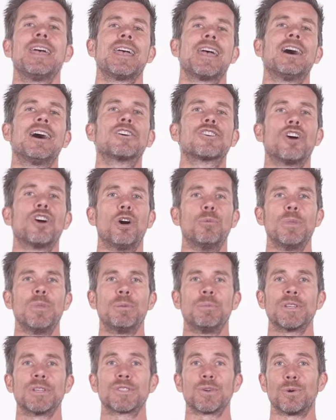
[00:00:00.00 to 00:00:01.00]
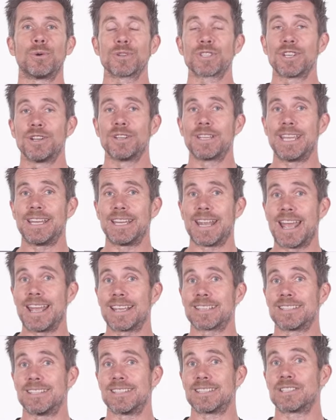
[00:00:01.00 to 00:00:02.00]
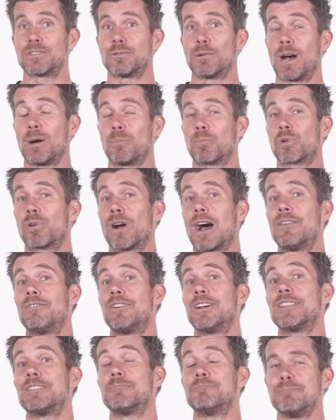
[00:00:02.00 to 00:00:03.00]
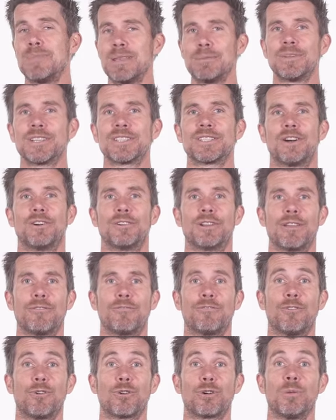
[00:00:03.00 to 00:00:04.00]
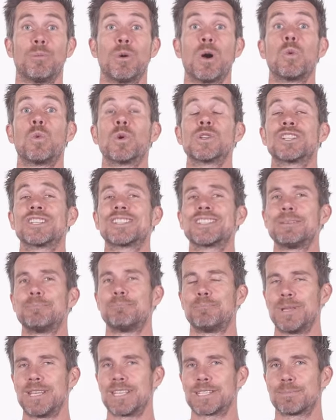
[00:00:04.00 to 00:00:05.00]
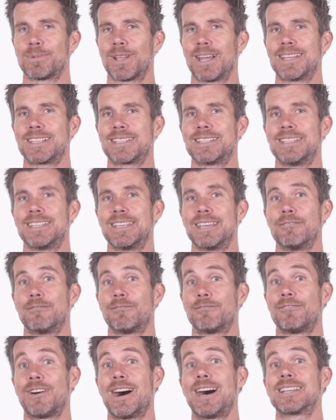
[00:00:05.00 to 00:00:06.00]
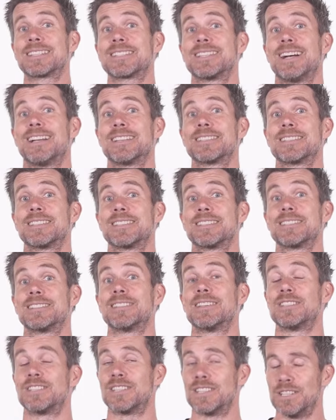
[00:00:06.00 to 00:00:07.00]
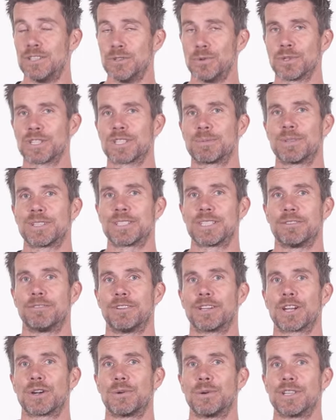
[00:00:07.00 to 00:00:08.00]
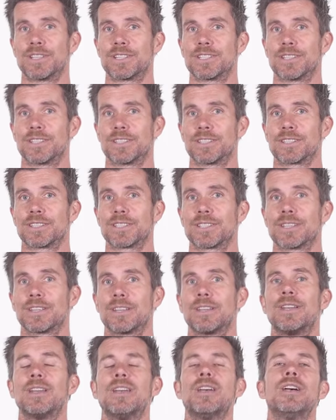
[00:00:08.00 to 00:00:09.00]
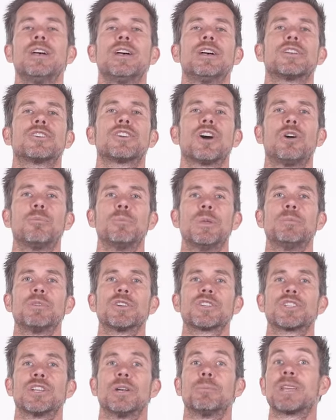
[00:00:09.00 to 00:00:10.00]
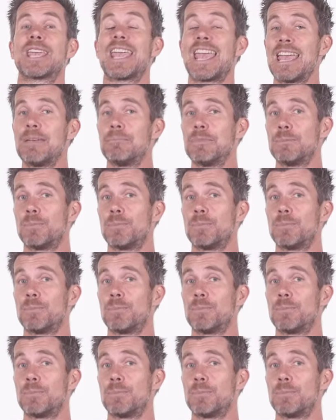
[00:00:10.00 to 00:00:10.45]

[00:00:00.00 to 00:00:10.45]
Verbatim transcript: Our Gold members also get access to our private members-only forum, which is the best place to get fast answers to your specific questions. Gold membership can be